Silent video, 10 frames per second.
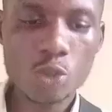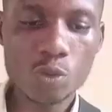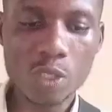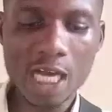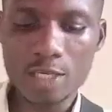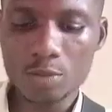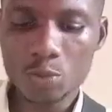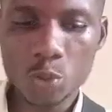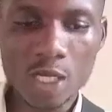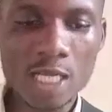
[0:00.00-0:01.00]
So you
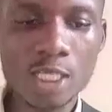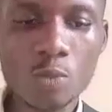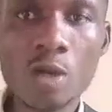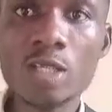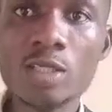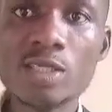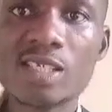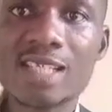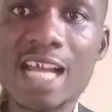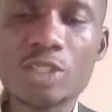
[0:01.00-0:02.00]
can equally
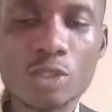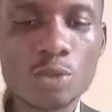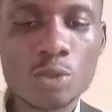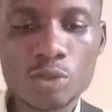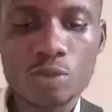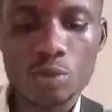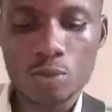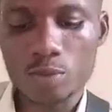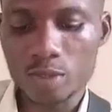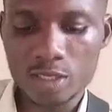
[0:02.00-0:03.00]
slide your note
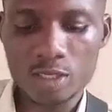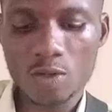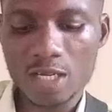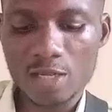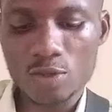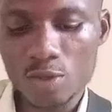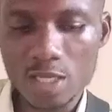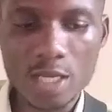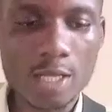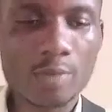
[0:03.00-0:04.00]
to this other do
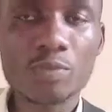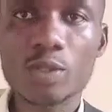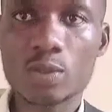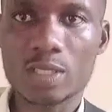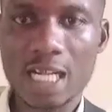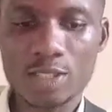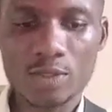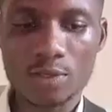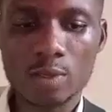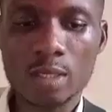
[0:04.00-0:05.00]
here to start
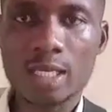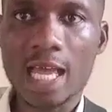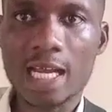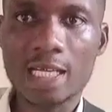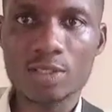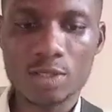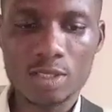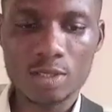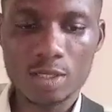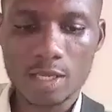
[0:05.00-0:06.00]
your soloing like I just
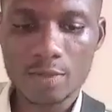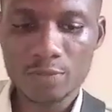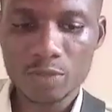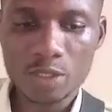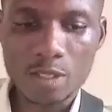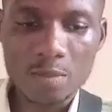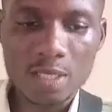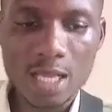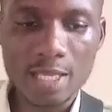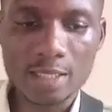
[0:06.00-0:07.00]
did. Okay.
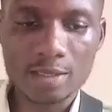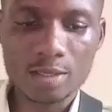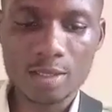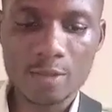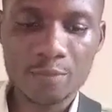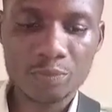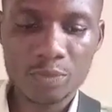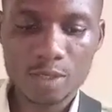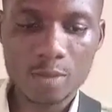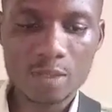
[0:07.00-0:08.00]
Something
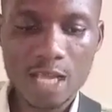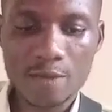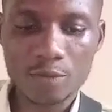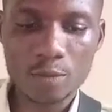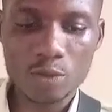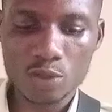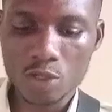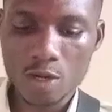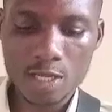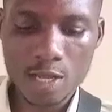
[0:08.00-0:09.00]
like from your
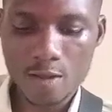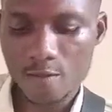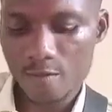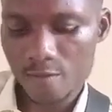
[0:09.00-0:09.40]
saw here.